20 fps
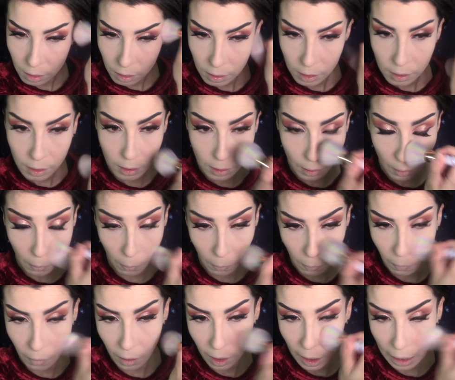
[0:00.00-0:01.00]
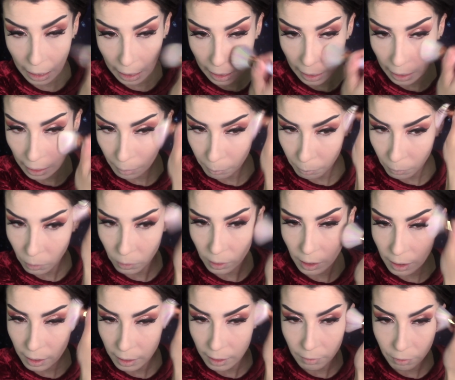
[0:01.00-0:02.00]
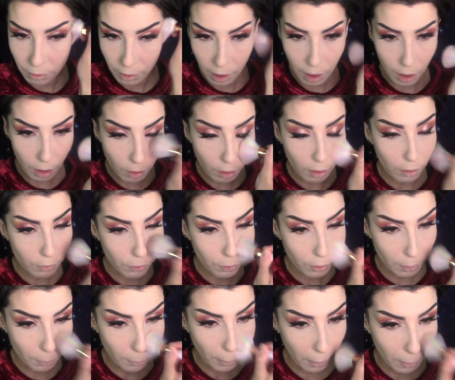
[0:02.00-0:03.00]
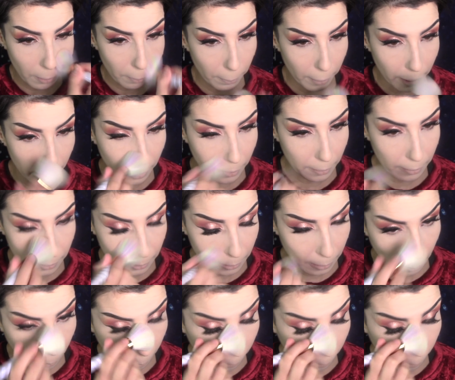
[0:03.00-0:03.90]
So I'm only leaving it on for about a minute.